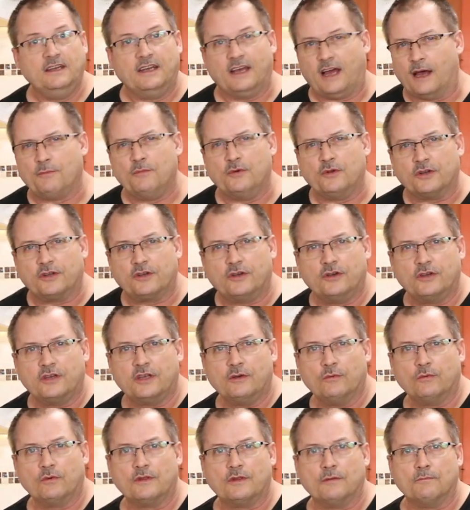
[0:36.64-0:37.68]
I'm going to cook
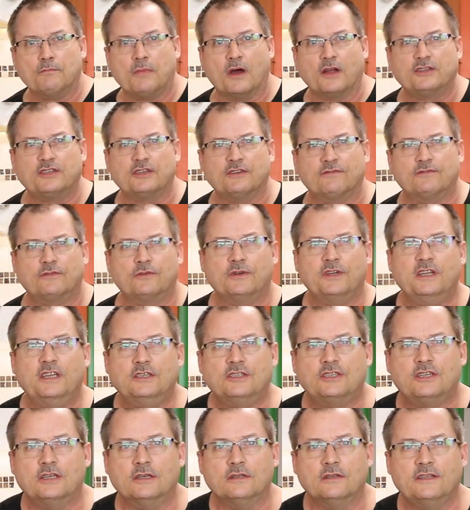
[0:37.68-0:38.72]
it with a bunch of green
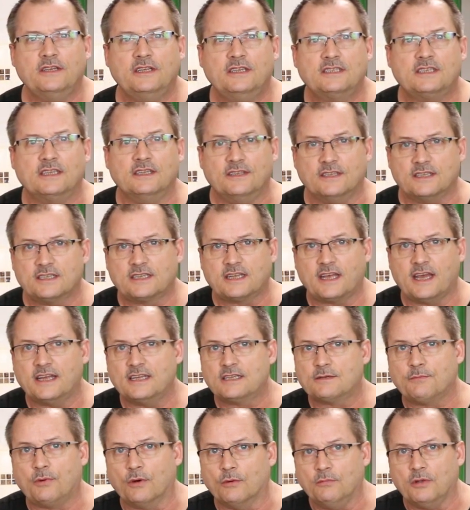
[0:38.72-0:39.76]
chilies, in this
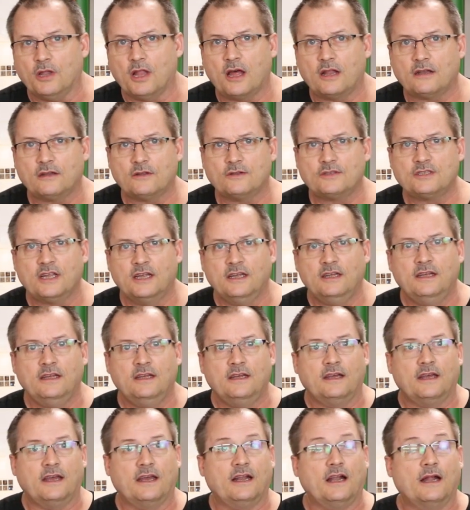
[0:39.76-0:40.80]
case poblanos,
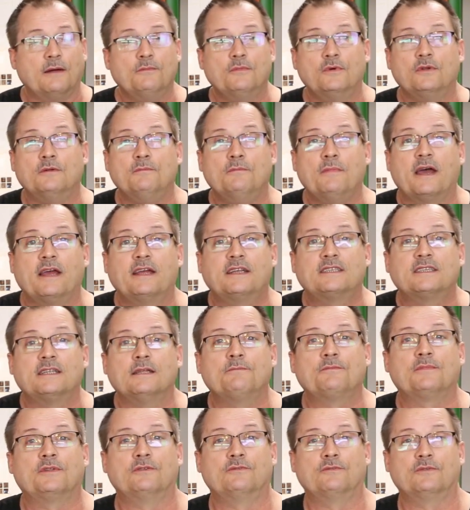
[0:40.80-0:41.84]
and I'm going to make
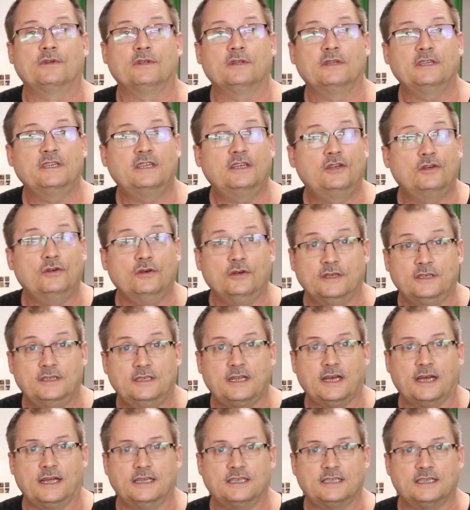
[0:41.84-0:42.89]
something really good
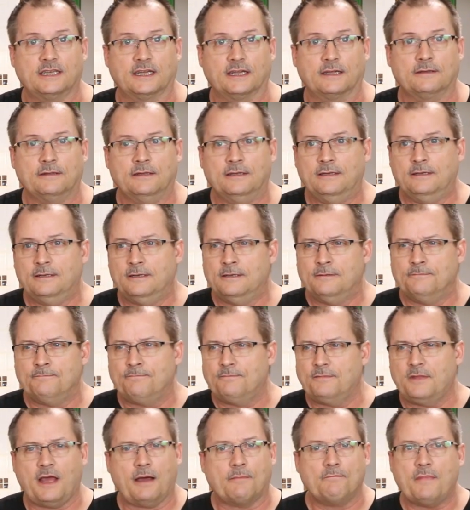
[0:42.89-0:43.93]
tasting.
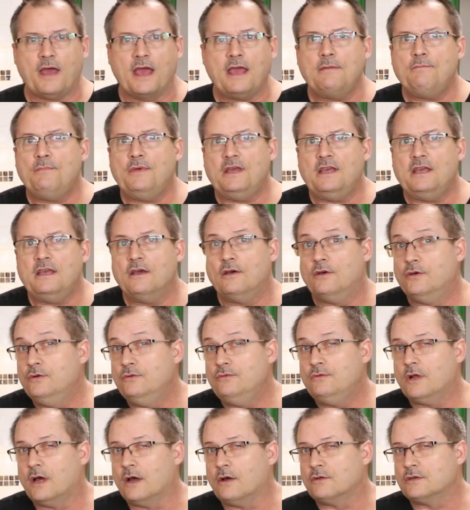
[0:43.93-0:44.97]
Now, maybe, who
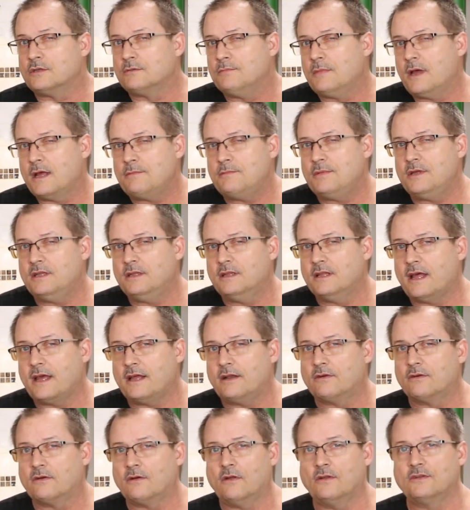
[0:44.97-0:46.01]
knows, maybe
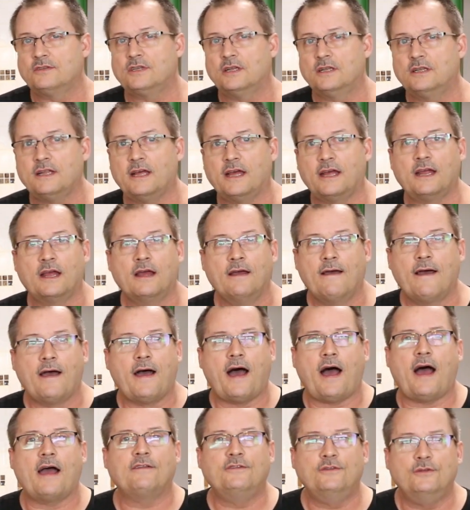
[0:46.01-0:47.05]
later on today,
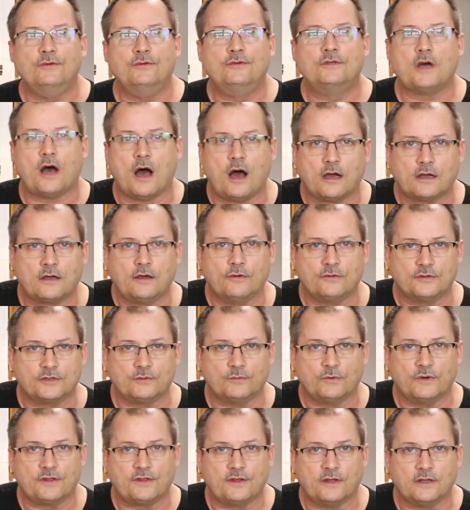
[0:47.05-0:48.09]
I do tacos
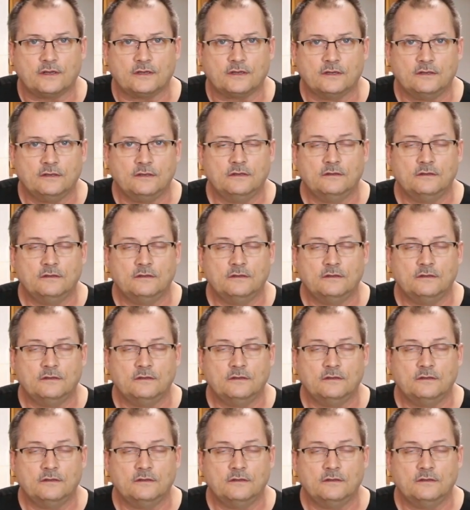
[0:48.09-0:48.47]
with it.